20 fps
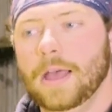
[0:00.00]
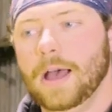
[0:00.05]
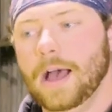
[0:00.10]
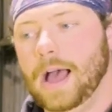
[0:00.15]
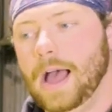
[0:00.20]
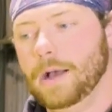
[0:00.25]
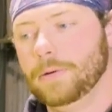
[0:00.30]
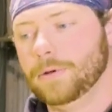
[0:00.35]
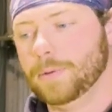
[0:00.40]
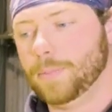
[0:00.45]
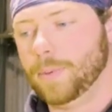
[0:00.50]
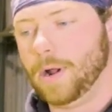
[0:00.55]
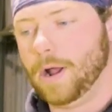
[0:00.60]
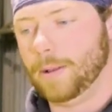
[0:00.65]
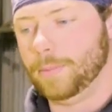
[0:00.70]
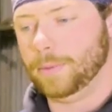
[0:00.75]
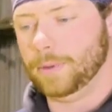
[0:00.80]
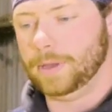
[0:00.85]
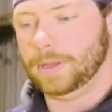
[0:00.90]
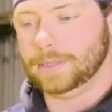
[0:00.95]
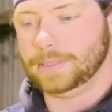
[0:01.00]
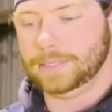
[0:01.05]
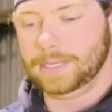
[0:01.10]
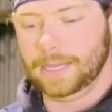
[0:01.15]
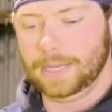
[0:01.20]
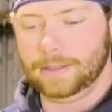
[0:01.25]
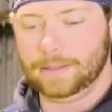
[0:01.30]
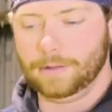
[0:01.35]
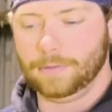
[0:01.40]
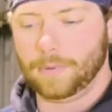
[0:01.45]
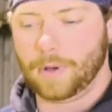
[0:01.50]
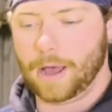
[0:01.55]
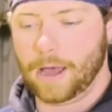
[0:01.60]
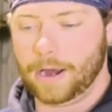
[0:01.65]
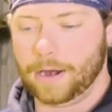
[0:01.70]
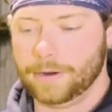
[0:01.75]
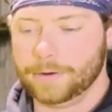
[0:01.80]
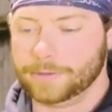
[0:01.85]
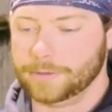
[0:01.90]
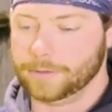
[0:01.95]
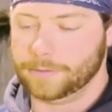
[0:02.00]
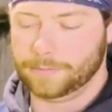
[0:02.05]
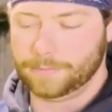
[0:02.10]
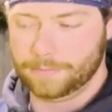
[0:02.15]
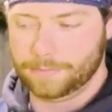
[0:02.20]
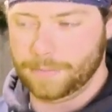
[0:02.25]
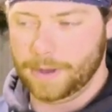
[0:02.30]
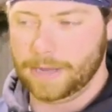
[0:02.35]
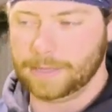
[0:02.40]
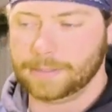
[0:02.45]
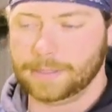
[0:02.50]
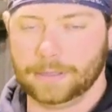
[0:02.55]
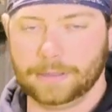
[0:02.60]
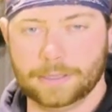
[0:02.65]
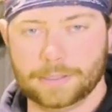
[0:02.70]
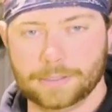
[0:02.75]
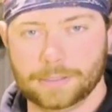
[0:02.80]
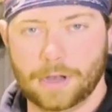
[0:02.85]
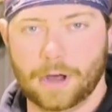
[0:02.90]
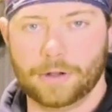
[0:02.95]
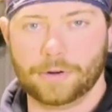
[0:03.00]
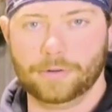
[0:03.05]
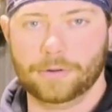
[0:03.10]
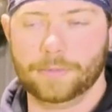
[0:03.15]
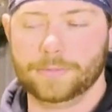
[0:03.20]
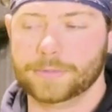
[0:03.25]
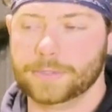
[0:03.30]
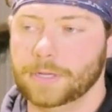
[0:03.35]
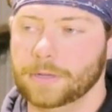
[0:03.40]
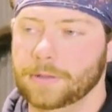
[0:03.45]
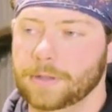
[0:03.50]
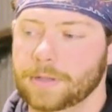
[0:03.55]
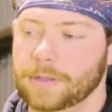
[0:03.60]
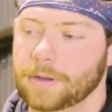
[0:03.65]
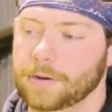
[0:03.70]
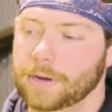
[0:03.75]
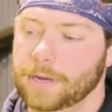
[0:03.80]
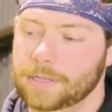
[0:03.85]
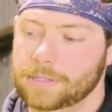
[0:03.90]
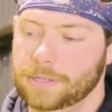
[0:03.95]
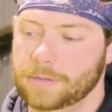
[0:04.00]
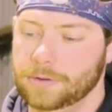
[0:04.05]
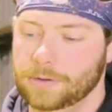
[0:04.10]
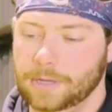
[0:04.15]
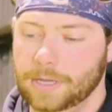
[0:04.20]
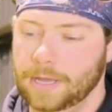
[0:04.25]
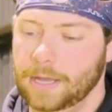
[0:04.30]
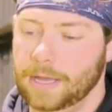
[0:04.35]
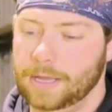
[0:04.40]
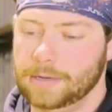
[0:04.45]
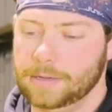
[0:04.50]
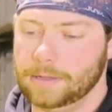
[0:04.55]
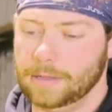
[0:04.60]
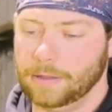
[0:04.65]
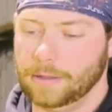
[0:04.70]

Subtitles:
I would probably tin the wires or basically solder them so that they're easier to get into the